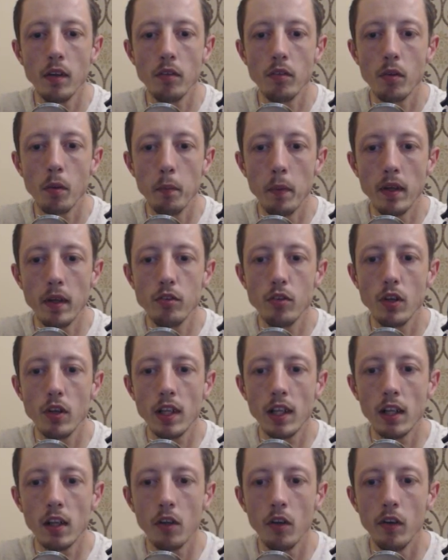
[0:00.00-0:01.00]
So make sure you
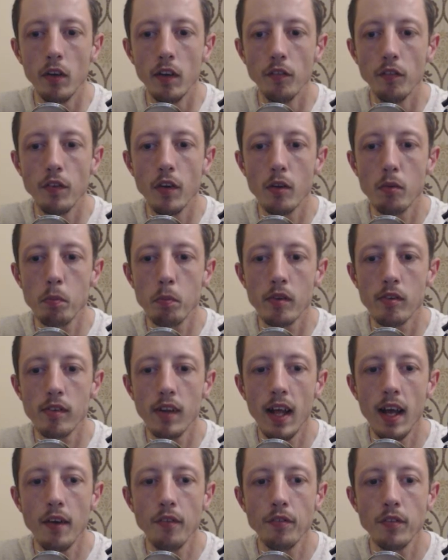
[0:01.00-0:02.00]
click on it first, press
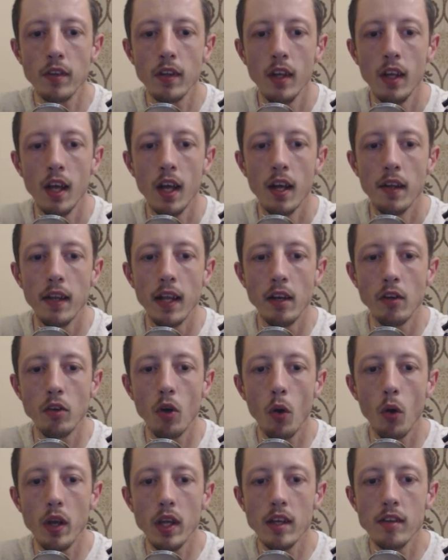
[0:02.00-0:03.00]
left, then go
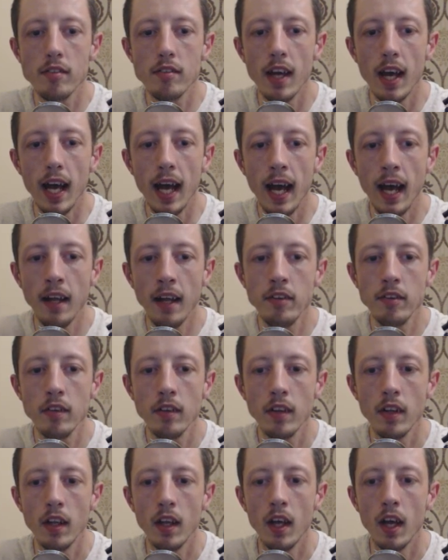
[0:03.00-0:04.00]
here to add,
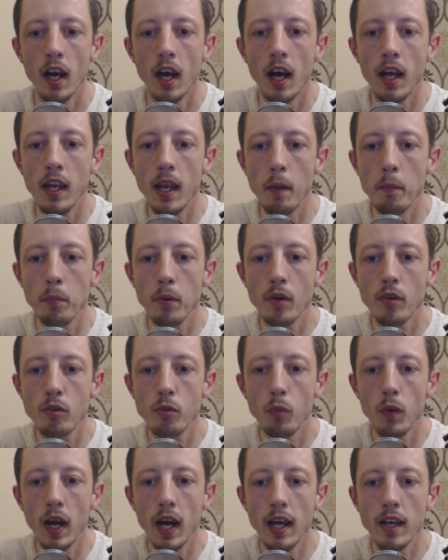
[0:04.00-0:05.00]
and then press
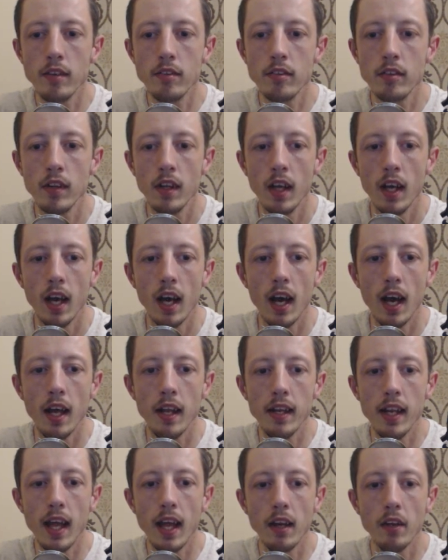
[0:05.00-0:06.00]
right, and
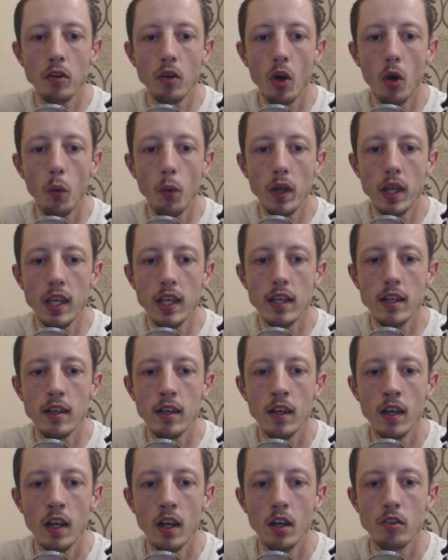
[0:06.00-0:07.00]
then go here
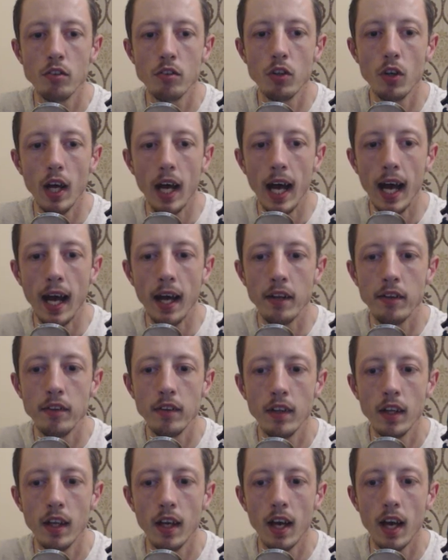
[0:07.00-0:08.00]
to add.
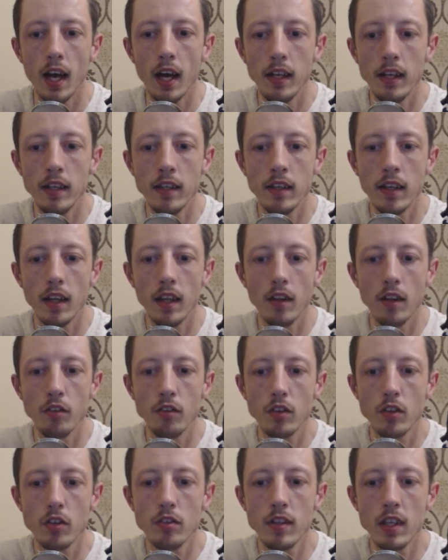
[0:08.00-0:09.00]
And as you
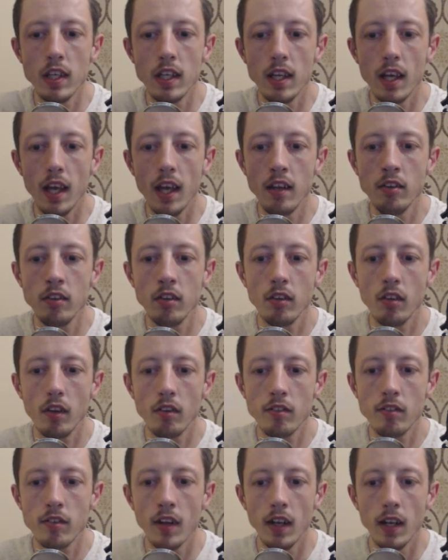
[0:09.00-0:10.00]
can see,
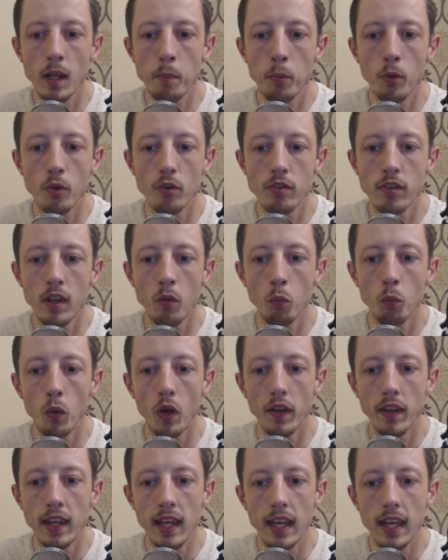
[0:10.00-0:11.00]
instantly puts in what
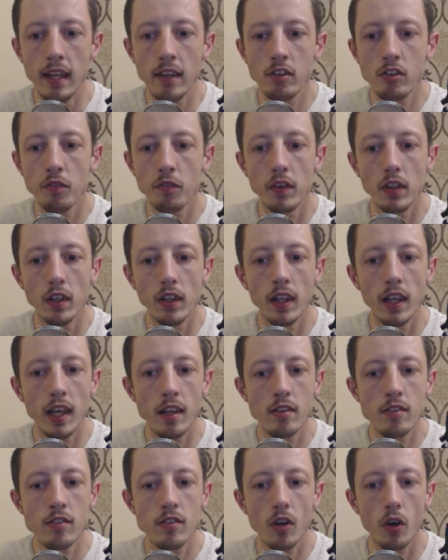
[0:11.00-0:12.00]
the interval
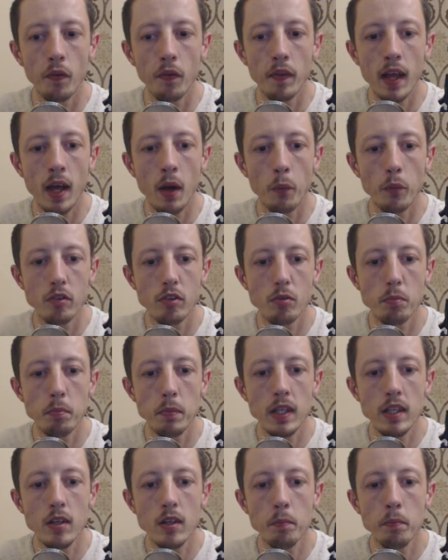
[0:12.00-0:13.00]
is on there, which is
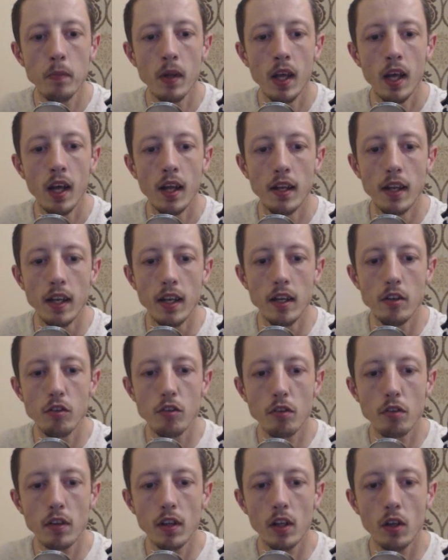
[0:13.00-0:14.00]
medium. Then you just
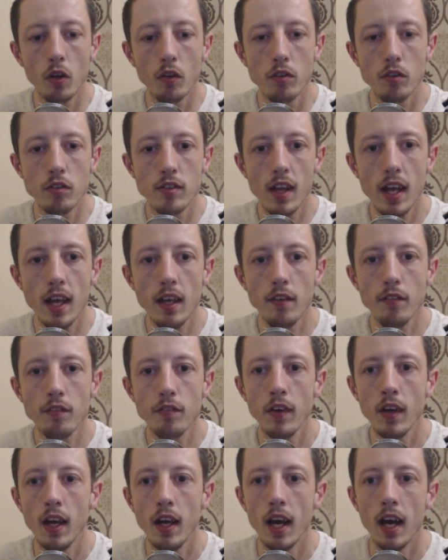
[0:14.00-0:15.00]
click on save,
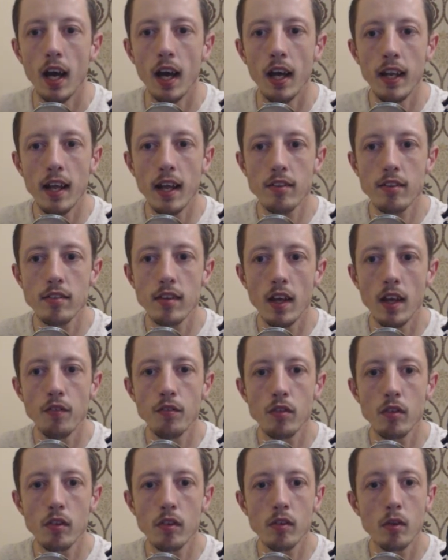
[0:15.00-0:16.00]
and that's
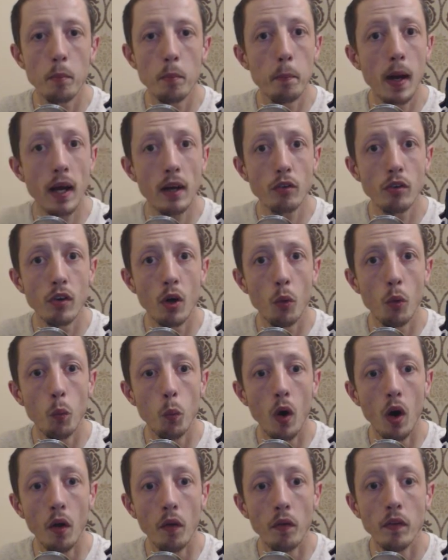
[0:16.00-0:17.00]
saved to macro
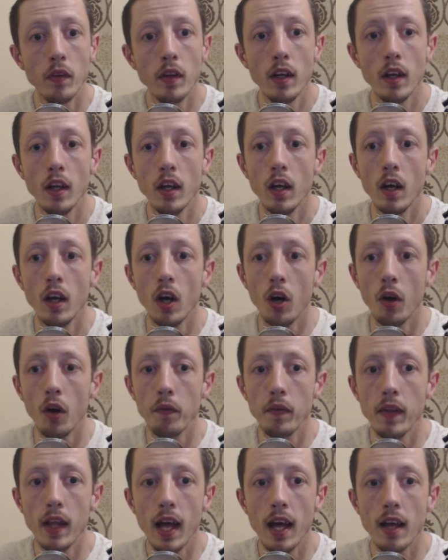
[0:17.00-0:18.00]
1 on
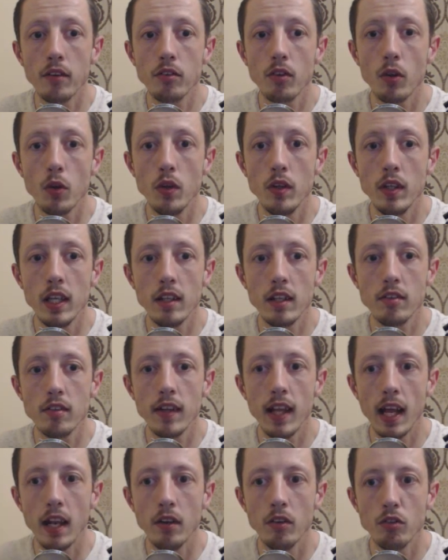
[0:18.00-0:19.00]
there. So you need to
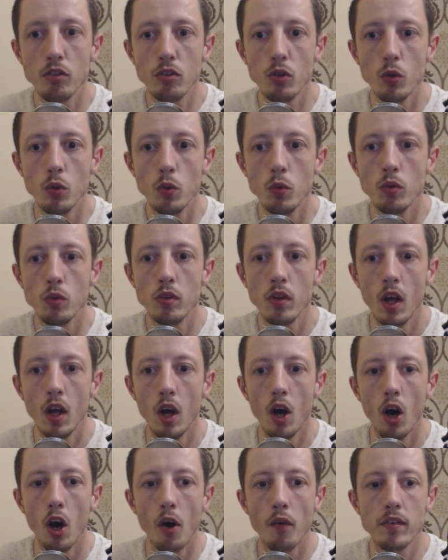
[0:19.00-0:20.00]
then choose
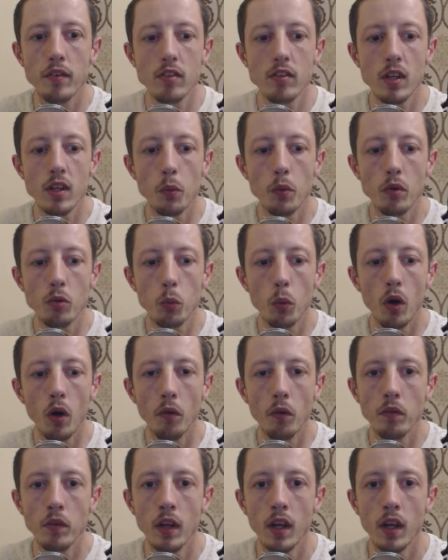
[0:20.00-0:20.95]
obviously which one.